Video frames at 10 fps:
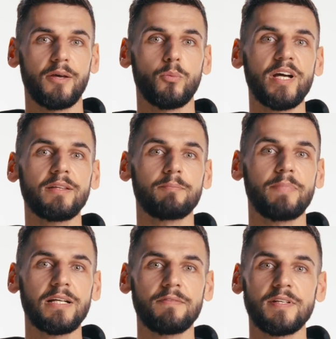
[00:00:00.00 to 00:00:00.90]
They weigh the
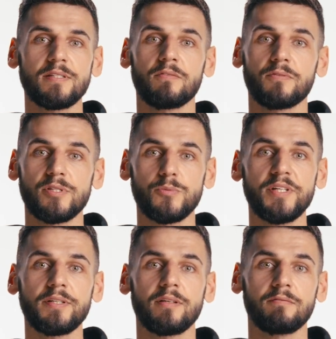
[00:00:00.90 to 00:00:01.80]
benefits of
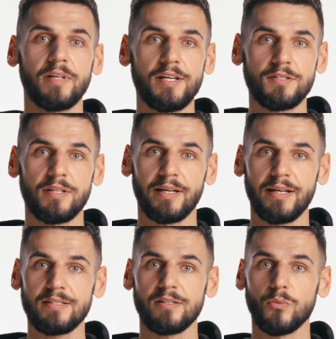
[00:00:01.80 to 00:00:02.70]
restricting inflation
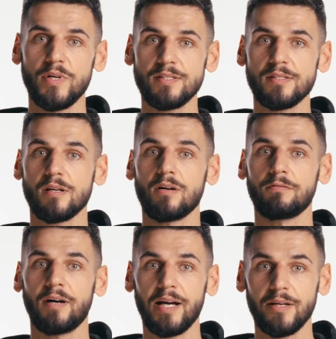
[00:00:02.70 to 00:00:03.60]
against the risks of
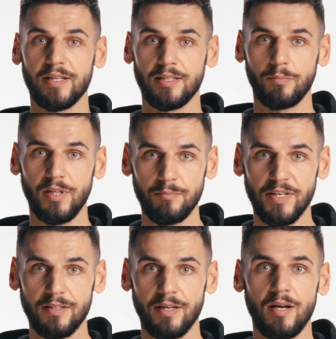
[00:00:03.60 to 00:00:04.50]
higher
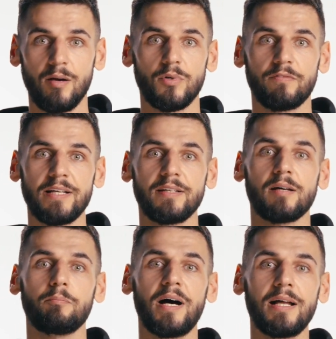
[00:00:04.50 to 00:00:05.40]
unemployment, providing
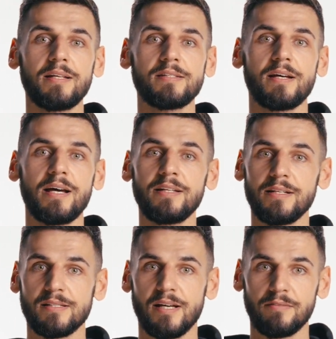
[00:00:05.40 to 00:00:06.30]
a balanced and
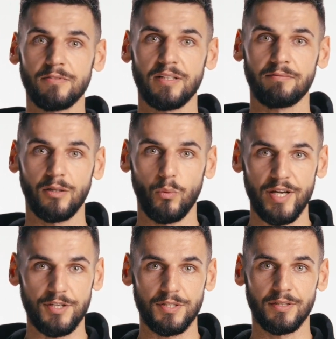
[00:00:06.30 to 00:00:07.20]
insightful
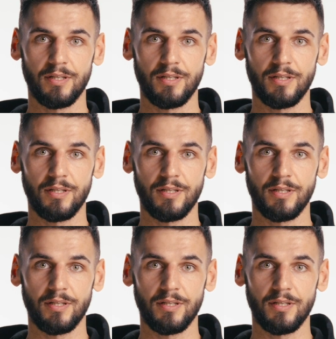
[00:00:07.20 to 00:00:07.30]
evaluation.